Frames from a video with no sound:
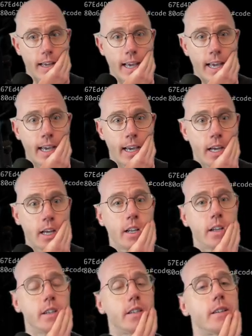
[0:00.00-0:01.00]

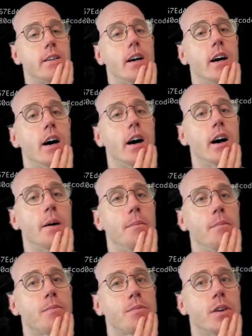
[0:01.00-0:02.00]
And
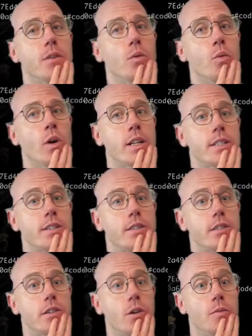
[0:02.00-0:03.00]

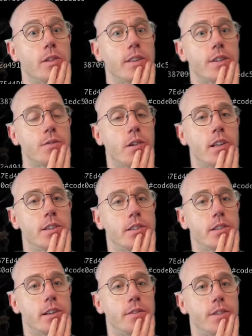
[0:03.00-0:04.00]
once hopefully this
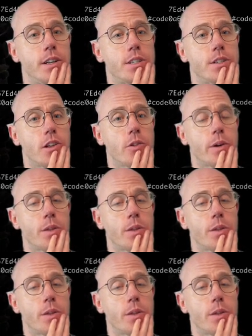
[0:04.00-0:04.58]
runs and finishes all the way